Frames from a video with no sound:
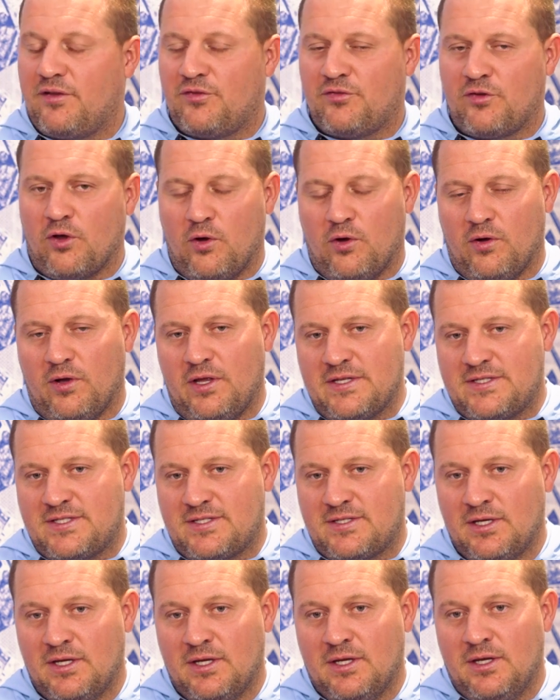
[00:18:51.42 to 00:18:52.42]
so
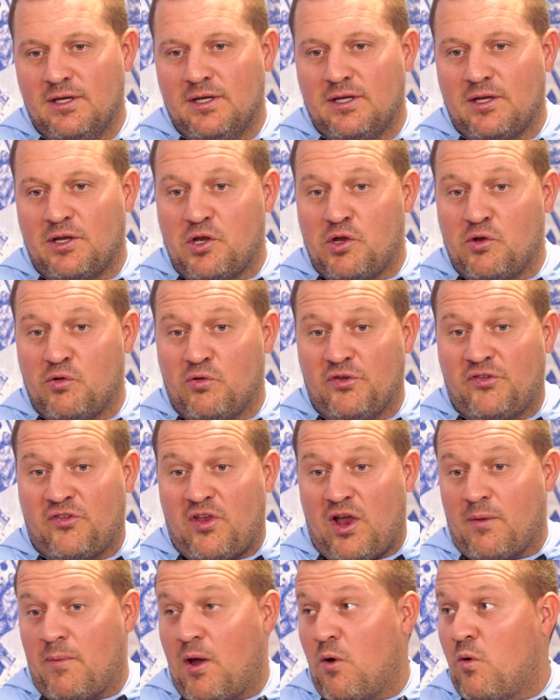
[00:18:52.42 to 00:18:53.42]
let's
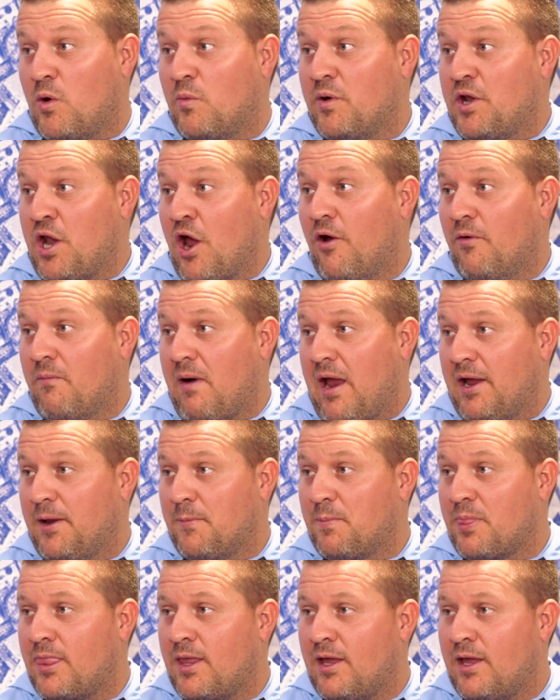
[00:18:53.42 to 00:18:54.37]
talk about what we know, right?